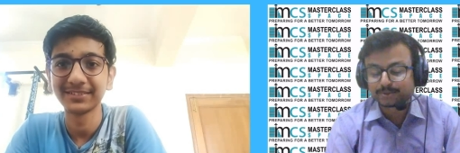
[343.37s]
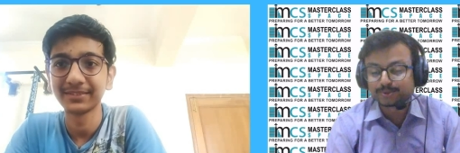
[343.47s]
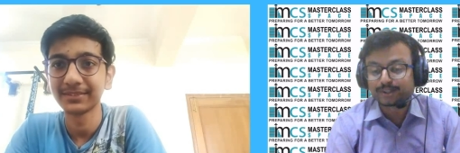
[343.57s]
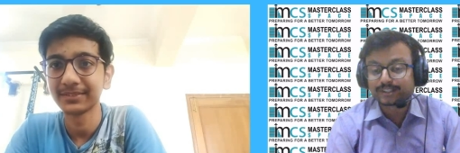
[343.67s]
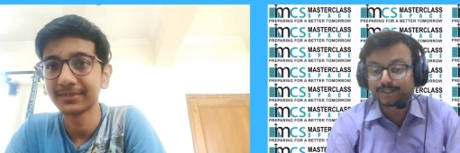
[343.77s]
Speaker 1: you
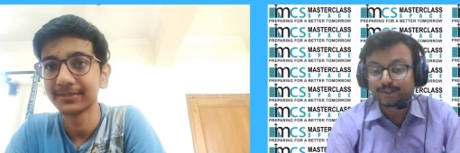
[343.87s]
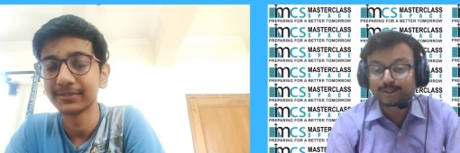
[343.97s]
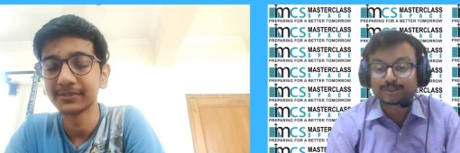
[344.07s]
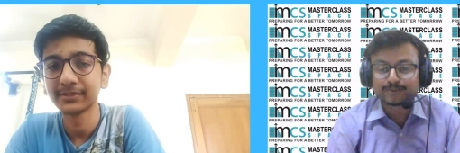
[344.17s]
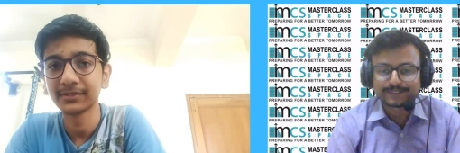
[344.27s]
got a
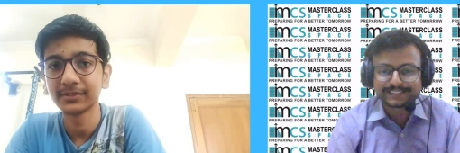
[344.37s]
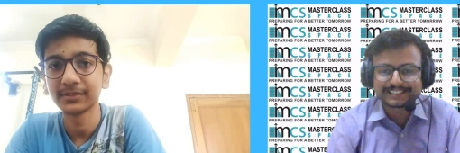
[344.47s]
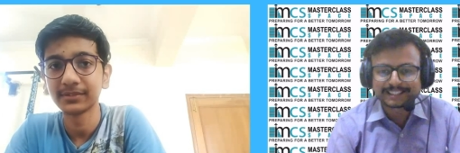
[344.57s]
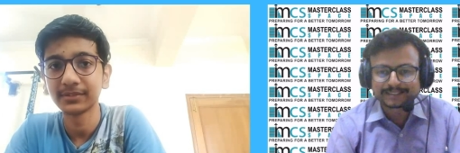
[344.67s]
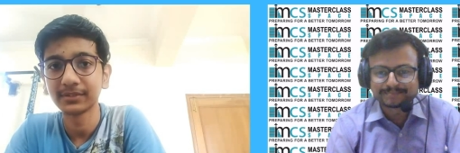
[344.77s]
lot of free
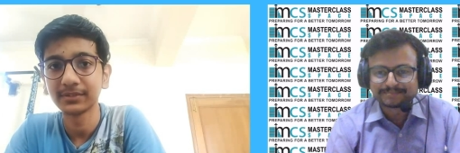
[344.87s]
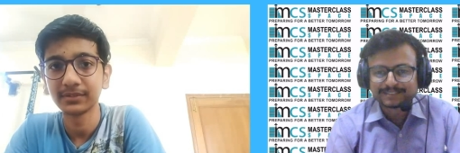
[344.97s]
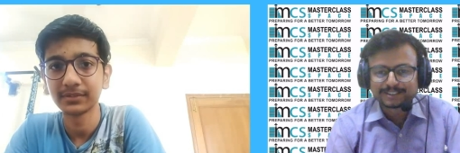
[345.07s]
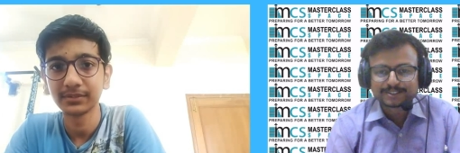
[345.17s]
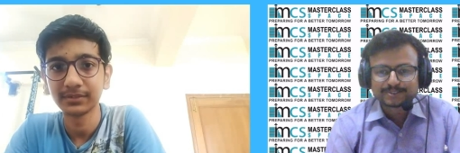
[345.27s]
time.
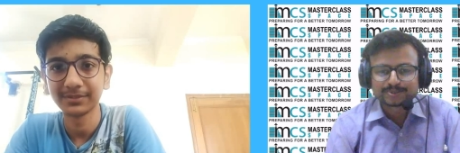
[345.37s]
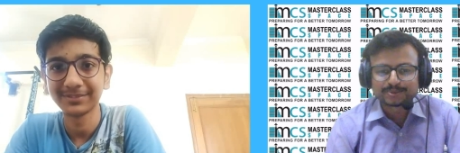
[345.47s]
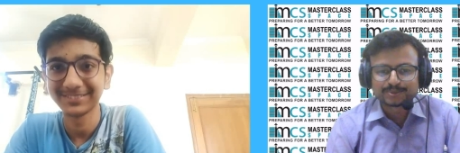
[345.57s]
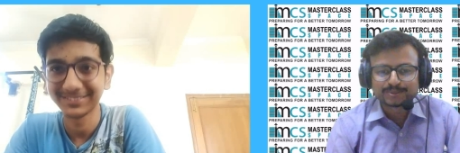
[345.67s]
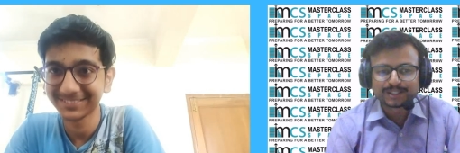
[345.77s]

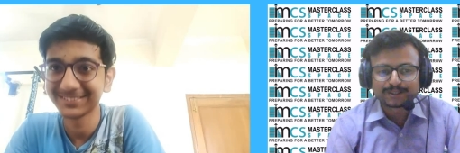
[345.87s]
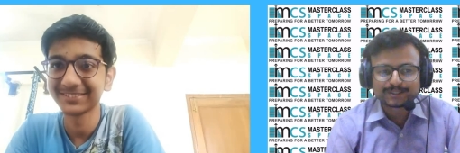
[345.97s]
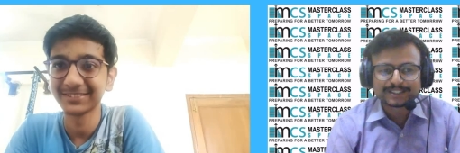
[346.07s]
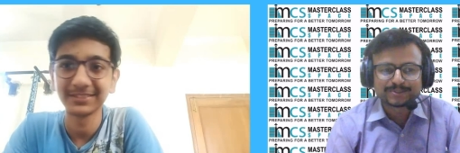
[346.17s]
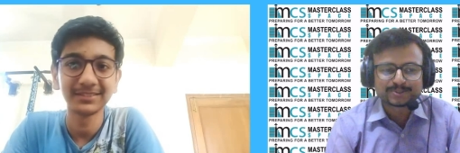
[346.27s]
So how
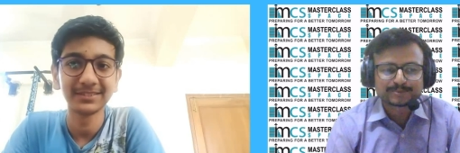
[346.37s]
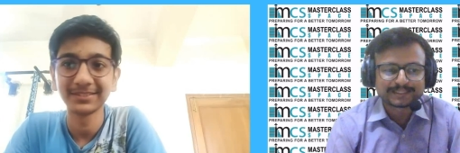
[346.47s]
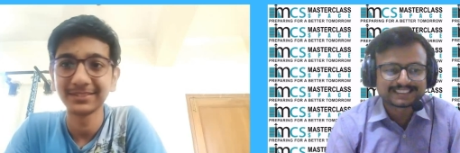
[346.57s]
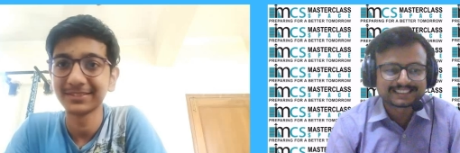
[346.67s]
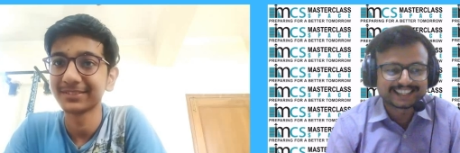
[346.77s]
did you
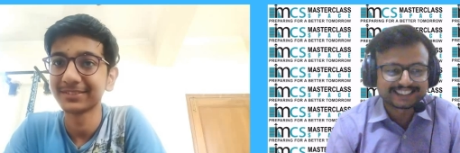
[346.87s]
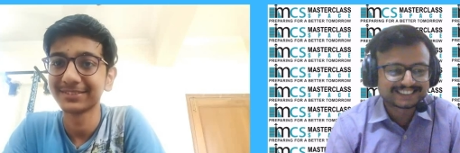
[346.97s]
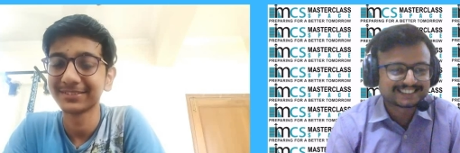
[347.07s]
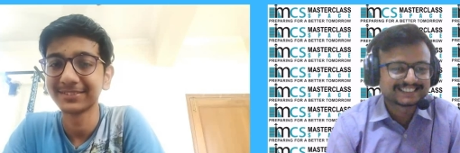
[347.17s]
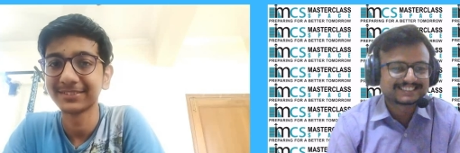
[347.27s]
spend that?
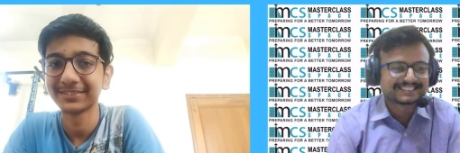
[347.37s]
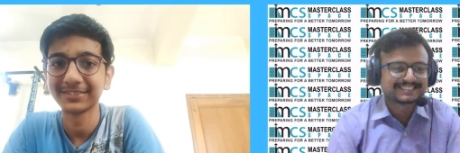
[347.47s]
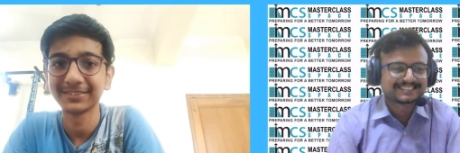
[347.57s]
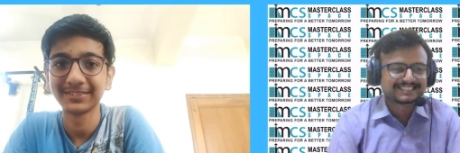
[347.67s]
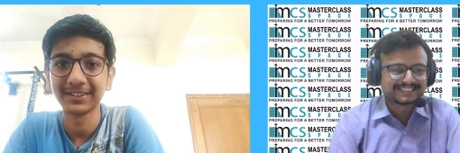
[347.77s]

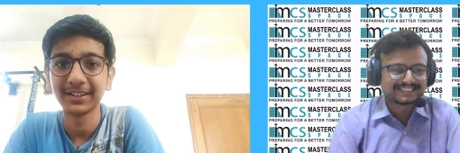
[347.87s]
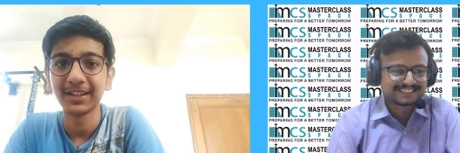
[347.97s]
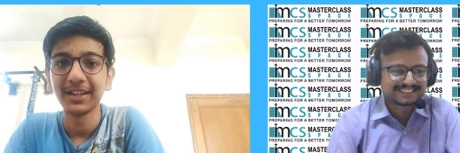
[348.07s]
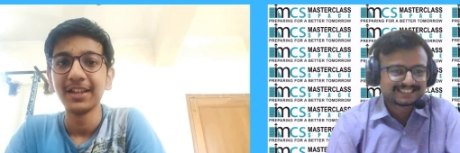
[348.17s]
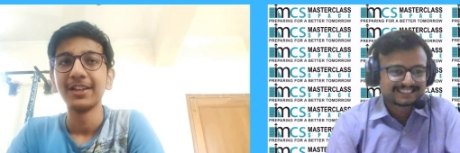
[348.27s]

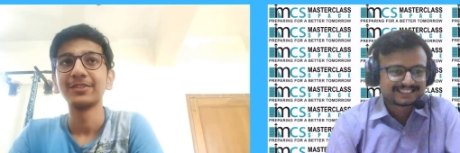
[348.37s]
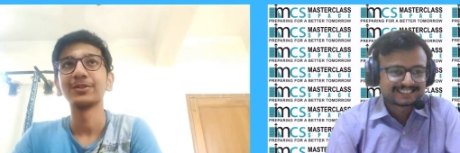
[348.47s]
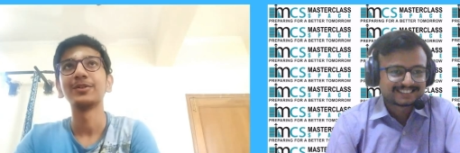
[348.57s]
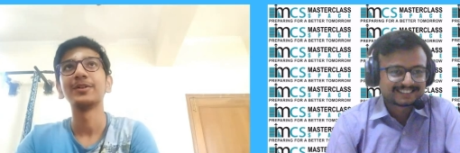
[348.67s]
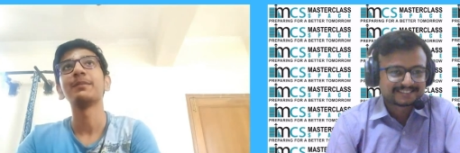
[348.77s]

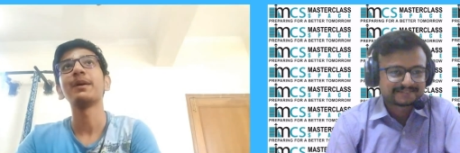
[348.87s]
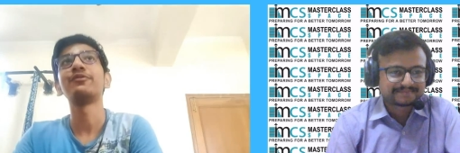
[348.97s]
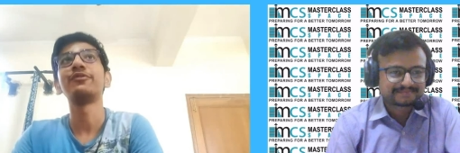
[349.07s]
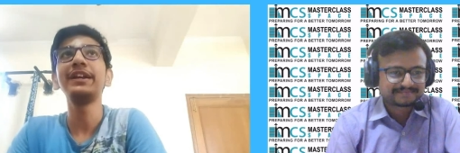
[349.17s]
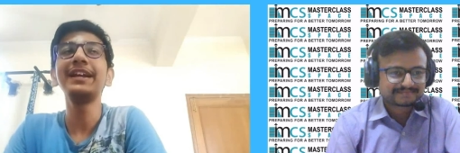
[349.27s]
Speaker 2: So in my
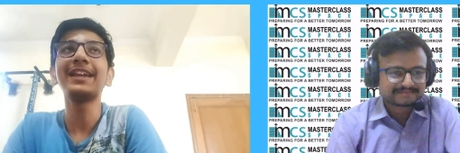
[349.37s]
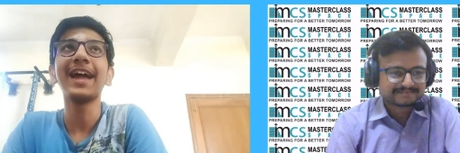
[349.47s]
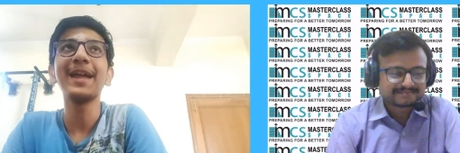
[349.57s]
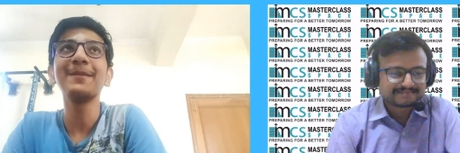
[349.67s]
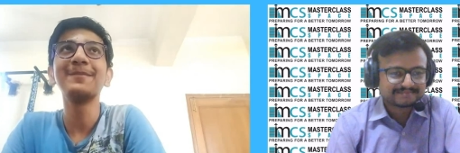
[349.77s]
free
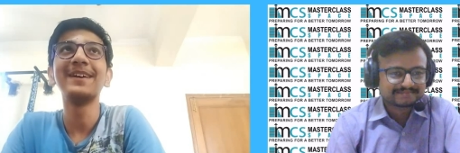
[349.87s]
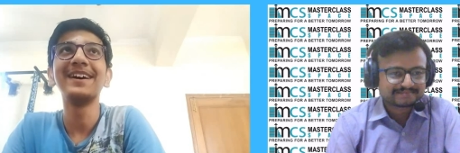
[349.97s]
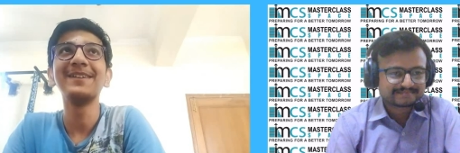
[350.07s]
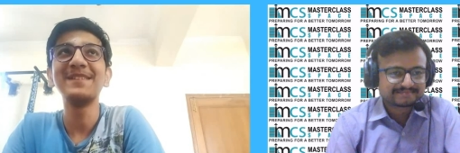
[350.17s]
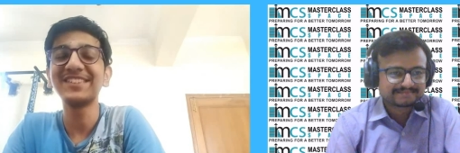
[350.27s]
time,
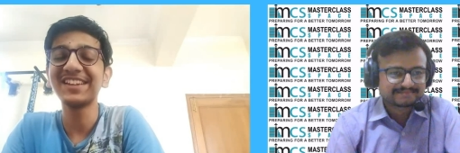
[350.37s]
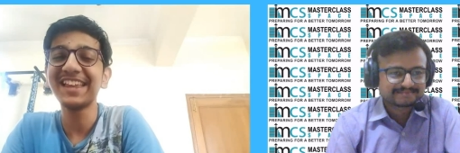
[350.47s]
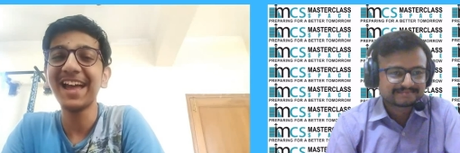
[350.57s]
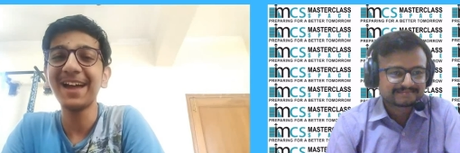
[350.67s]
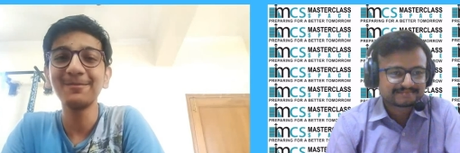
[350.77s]

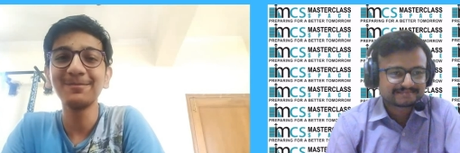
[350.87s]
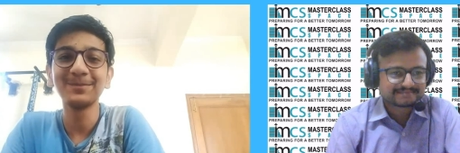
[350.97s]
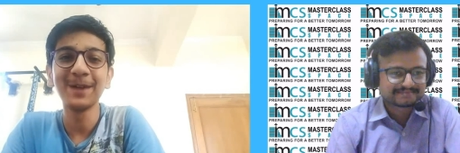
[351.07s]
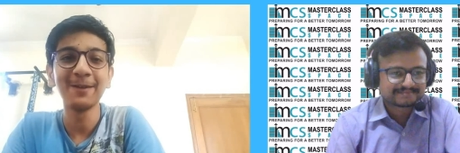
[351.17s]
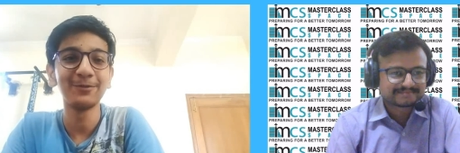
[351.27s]
basically I'm
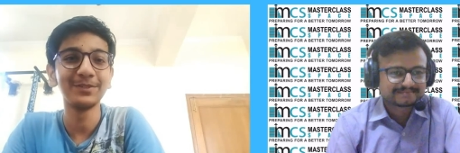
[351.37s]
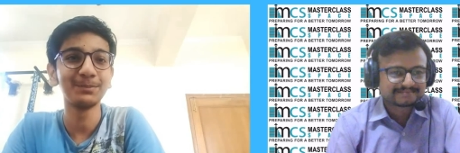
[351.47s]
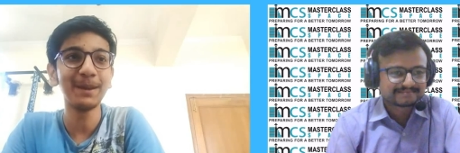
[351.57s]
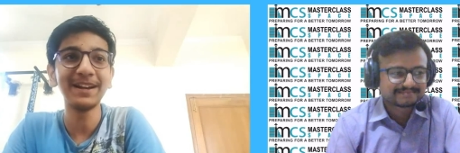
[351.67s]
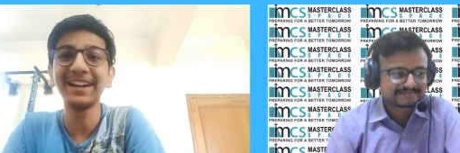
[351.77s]

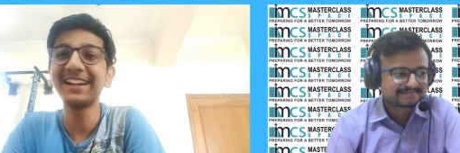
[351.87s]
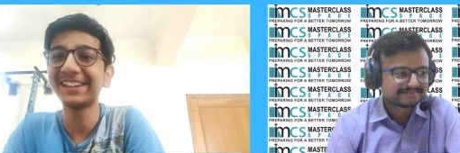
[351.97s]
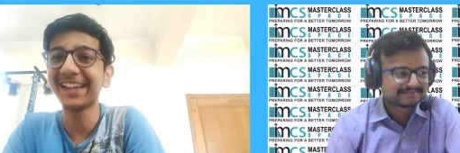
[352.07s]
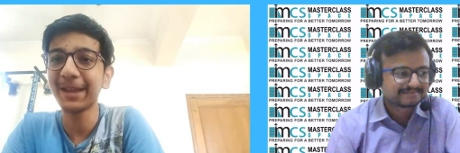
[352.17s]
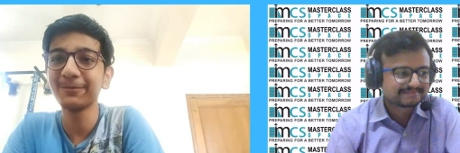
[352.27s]
spending
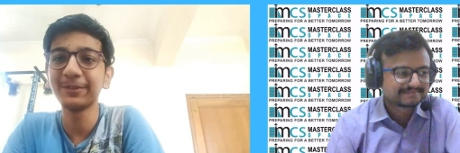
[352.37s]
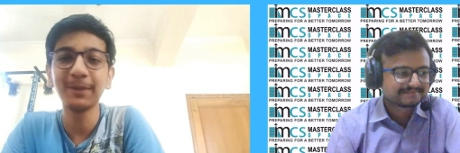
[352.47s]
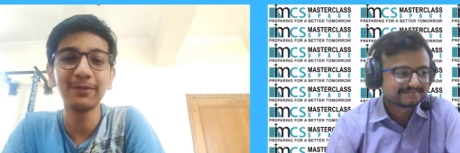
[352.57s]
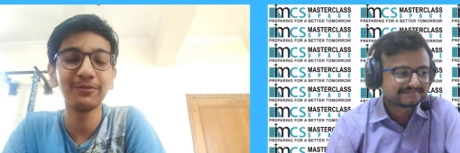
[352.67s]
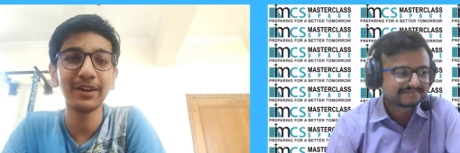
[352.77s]
time
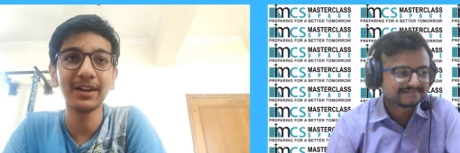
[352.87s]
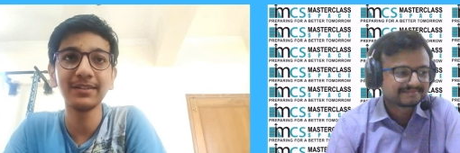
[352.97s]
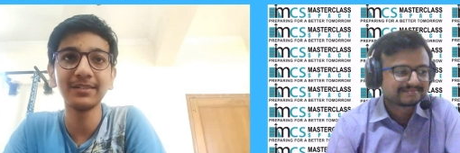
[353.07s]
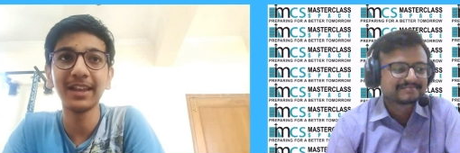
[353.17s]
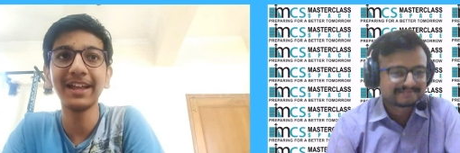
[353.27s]
with my
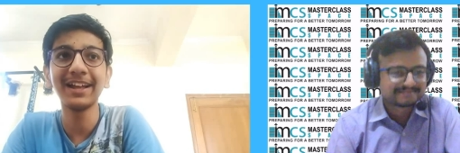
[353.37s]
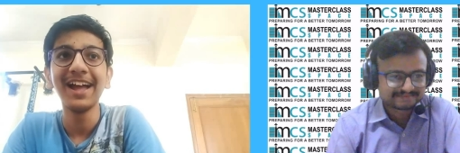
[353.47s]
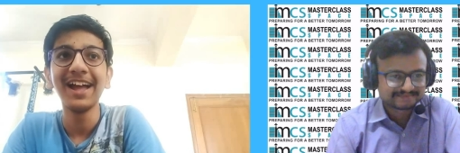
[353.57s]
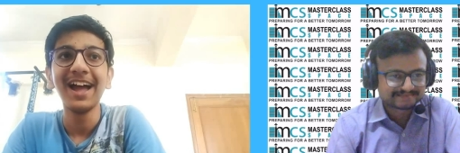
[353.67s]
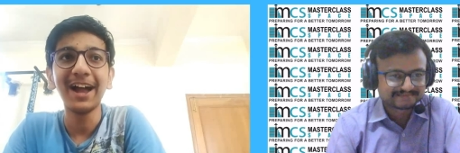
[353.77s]
friends. Like
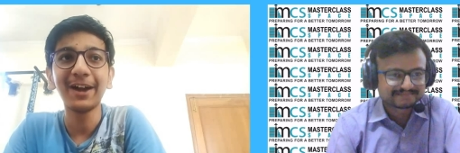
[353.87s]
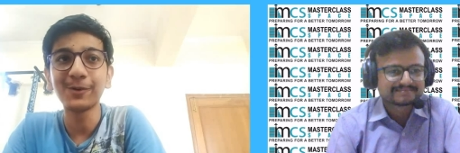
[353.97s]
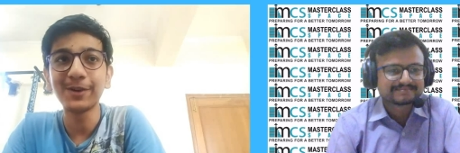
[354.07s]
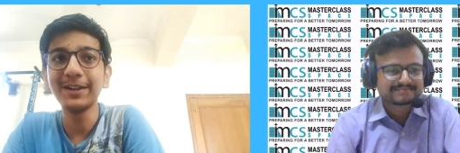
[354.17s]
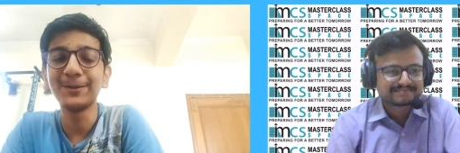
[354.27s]
I
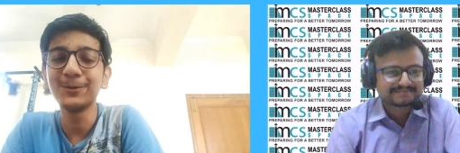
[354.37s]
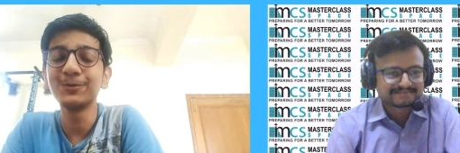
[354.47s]
couldn't